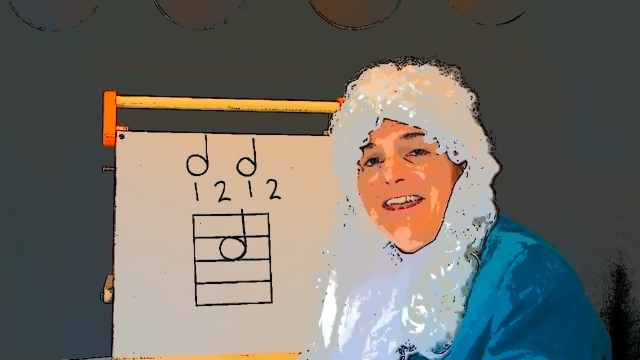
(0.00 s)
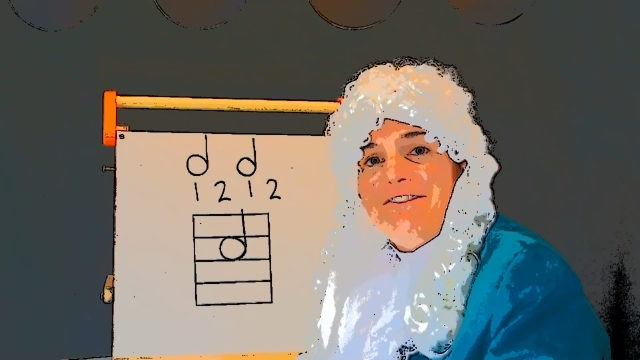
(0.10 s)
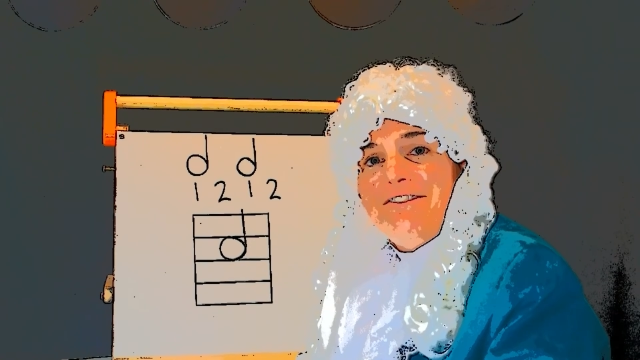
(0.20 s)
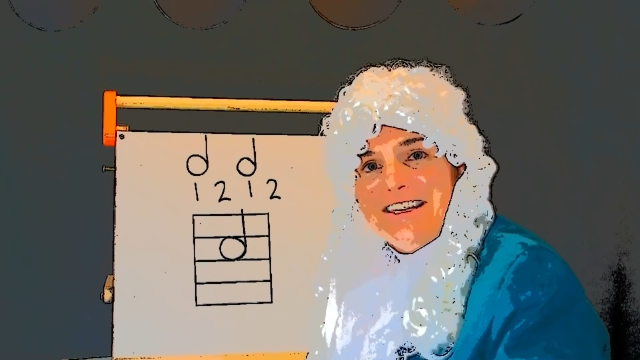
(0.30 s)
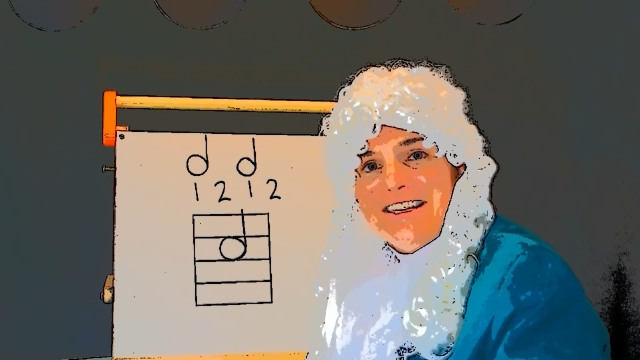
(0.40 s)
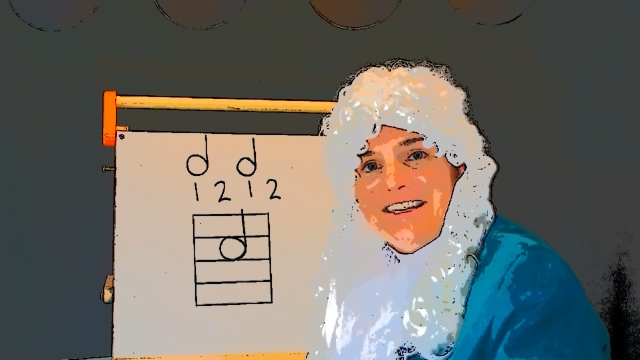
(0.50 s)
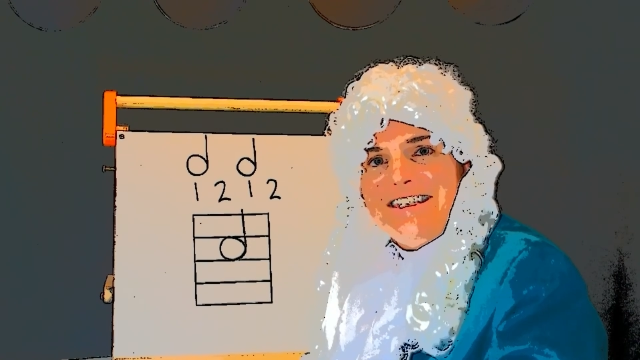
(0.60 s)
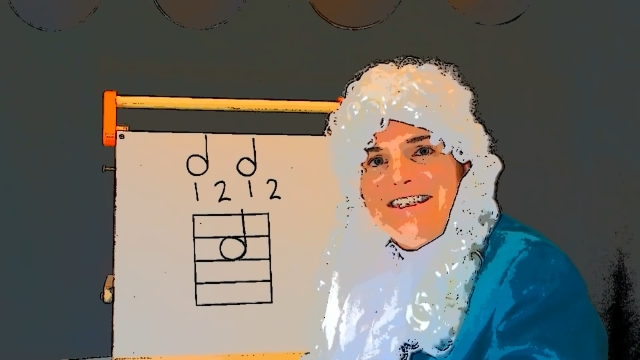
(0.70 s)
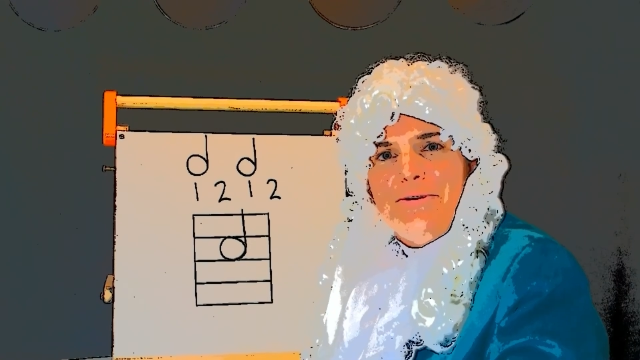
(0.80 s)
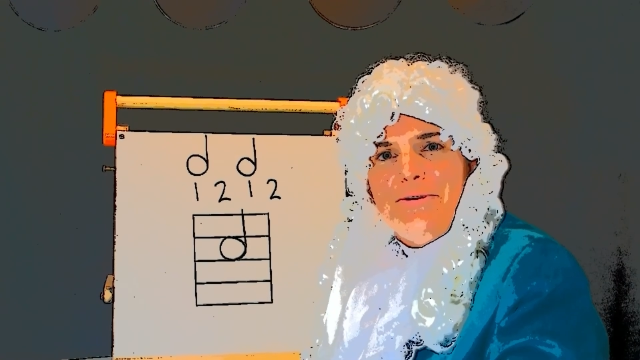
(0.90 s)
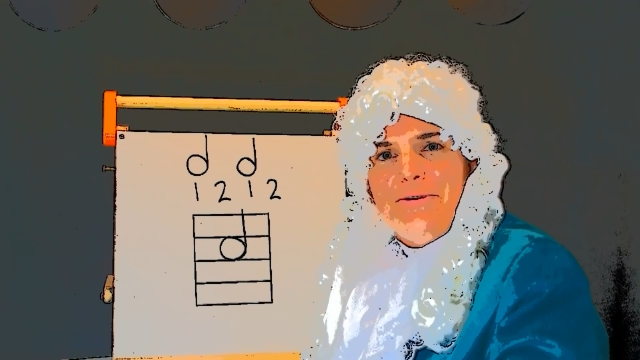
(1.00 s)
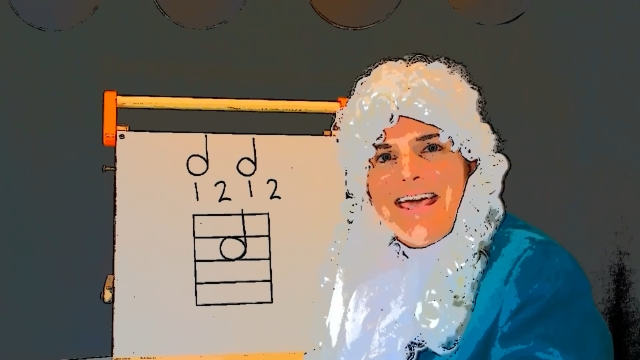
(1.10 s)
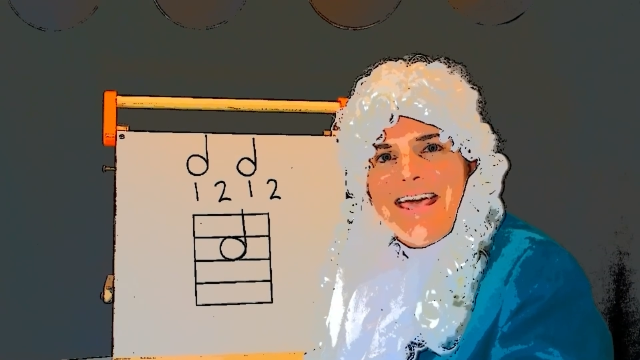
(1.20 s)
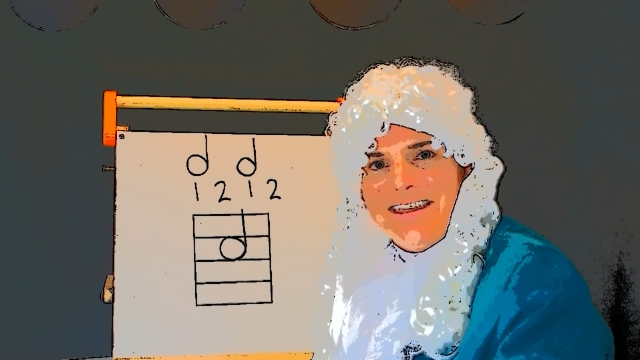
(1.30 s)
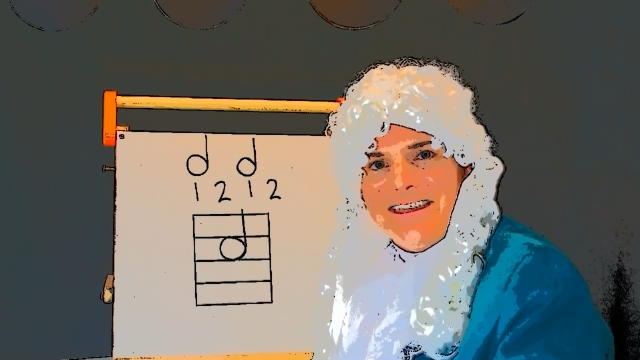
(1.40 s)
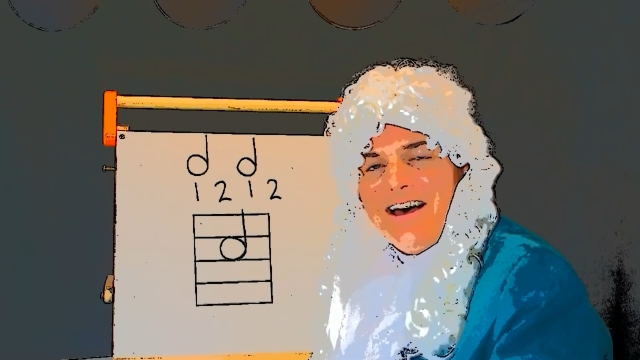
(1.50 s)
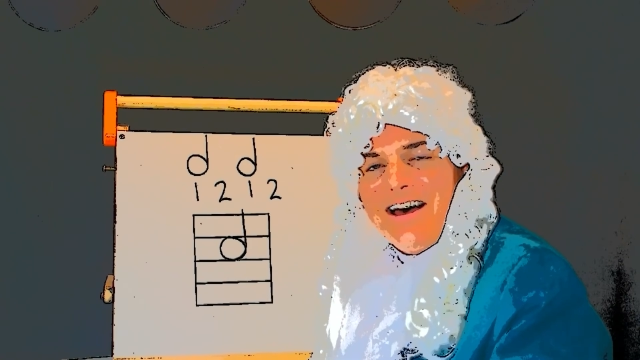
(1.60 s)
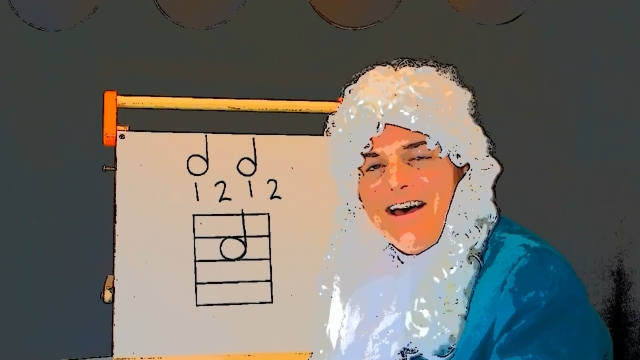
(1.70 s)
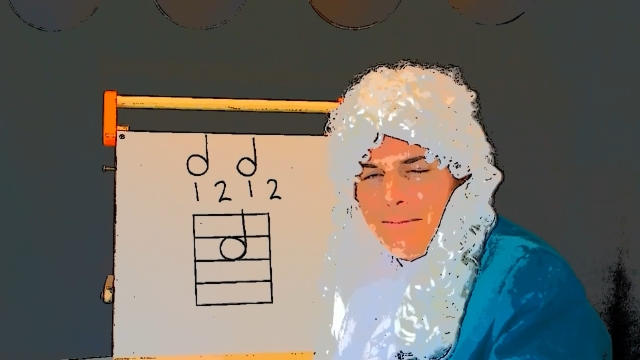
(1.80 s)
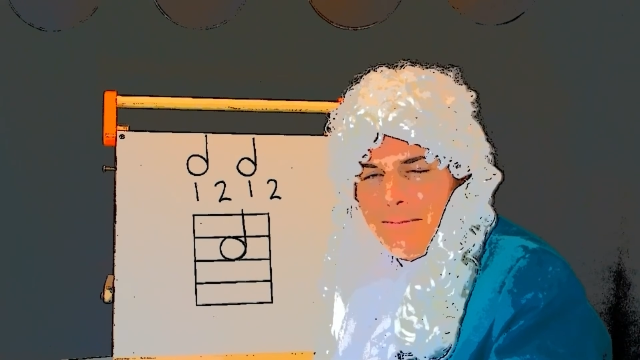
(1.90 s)
and I will see you again
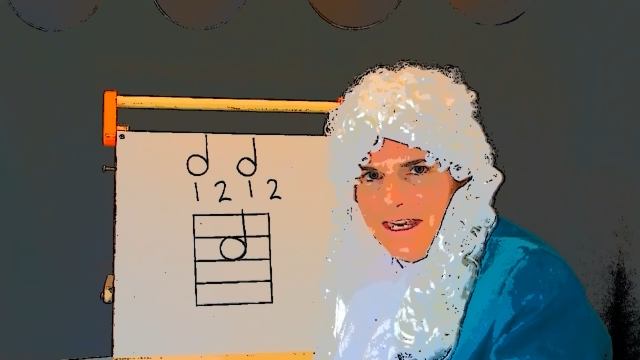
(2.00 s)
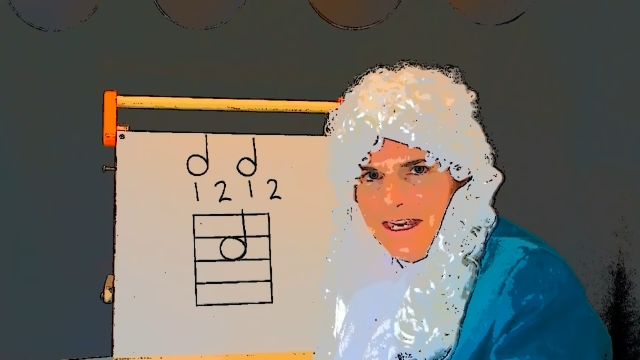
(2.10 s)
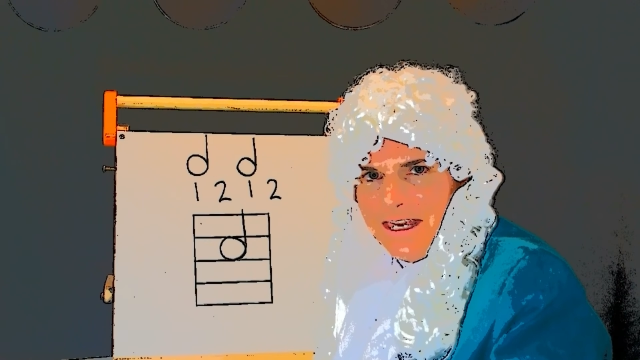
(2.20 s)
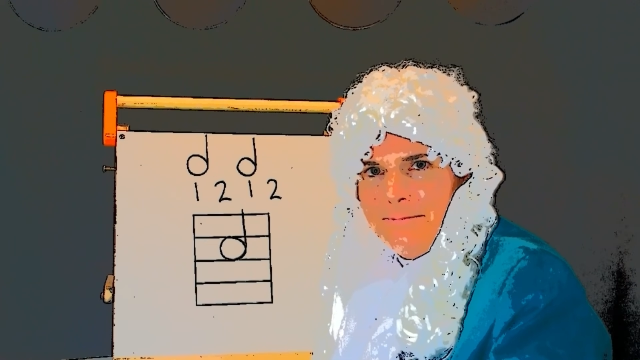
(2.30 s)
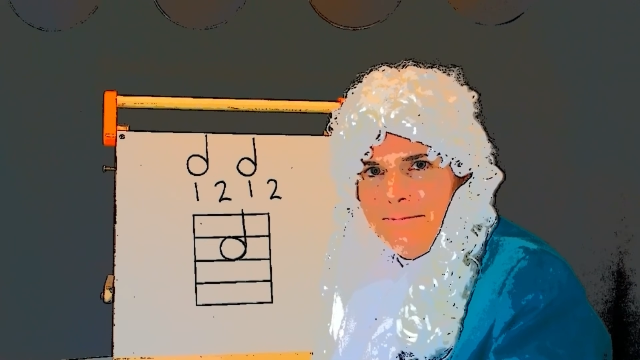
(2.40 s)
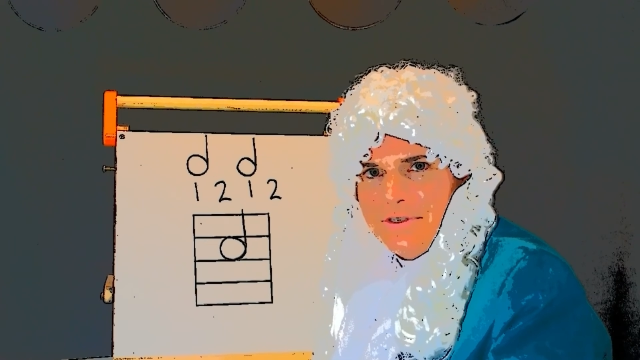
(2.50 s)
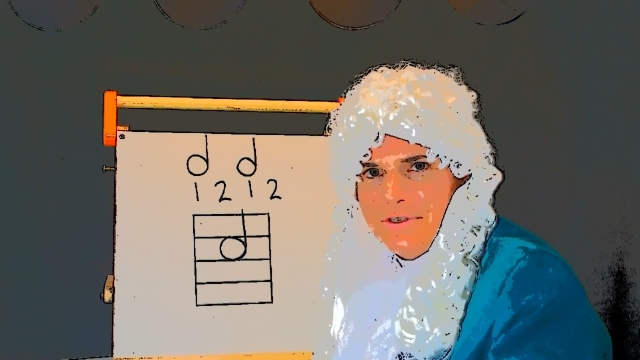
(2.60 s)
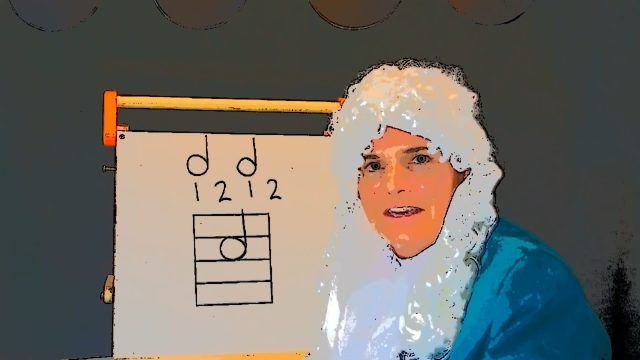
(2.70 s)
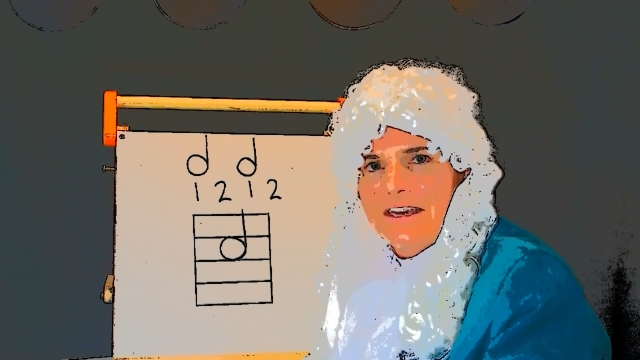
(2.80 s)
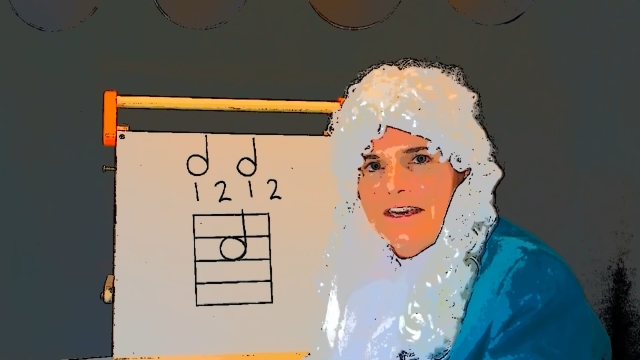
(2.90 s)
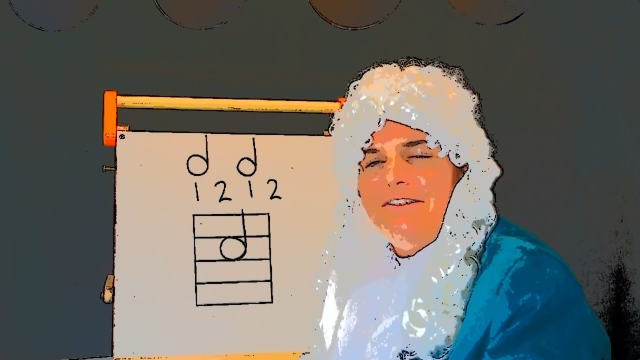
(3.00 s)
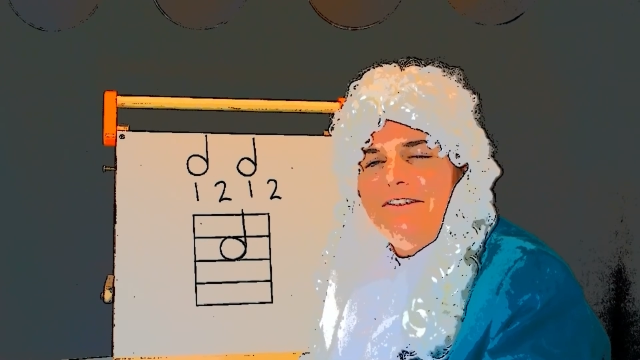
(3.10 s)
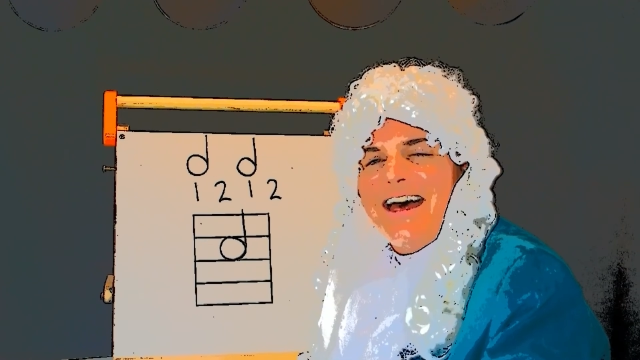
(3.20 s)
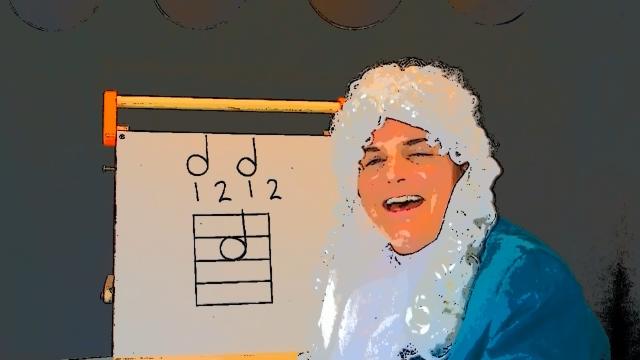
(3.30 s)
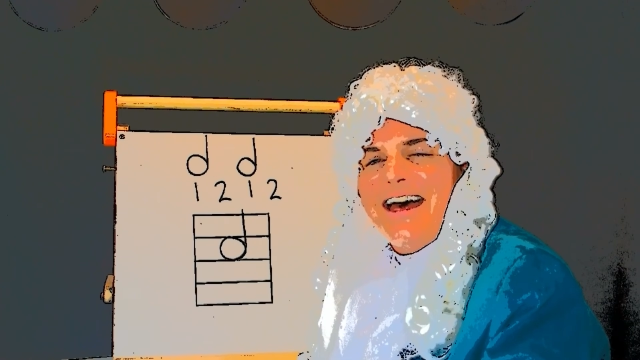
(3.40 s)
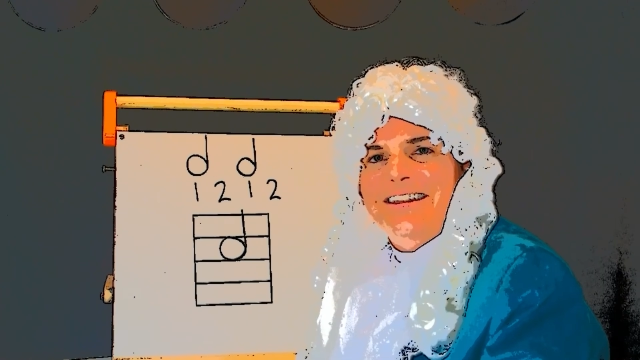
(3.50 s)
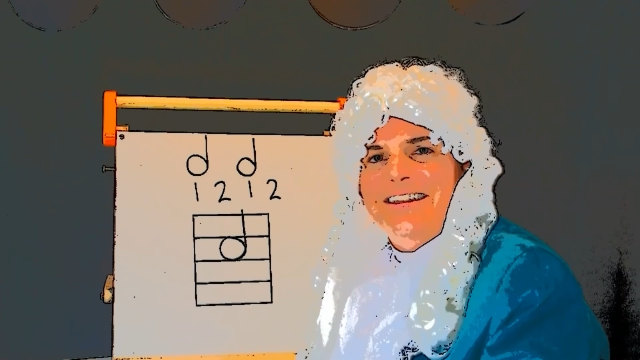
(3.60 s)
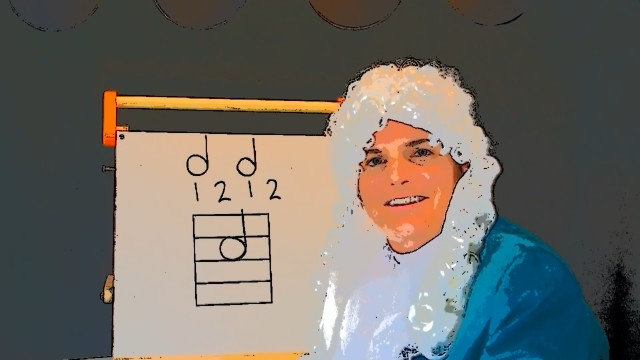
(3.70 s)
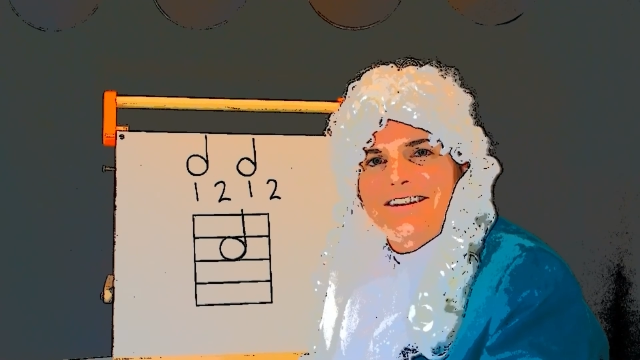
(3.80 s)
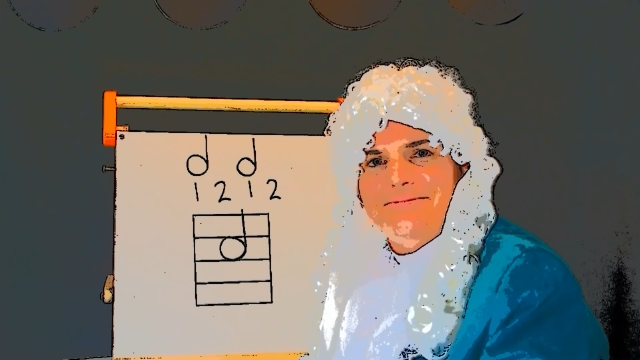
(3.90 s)
on Making Music with
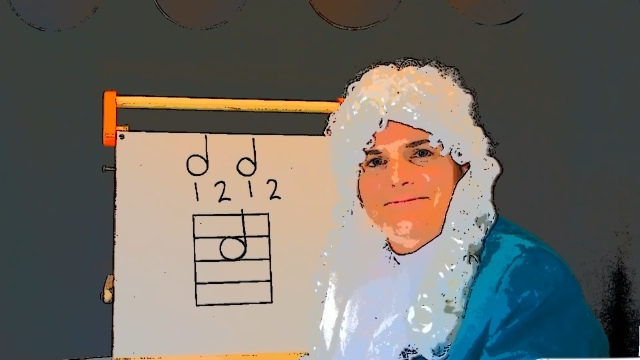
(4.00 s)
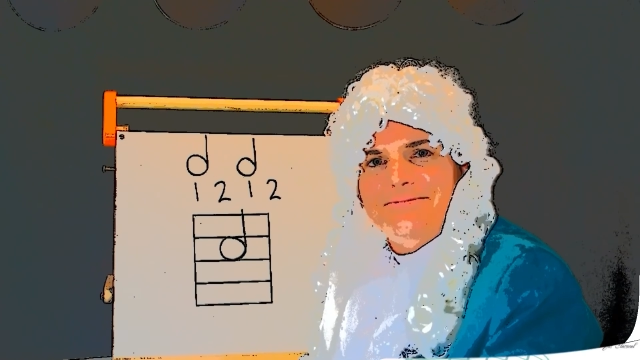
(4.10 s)
Handel.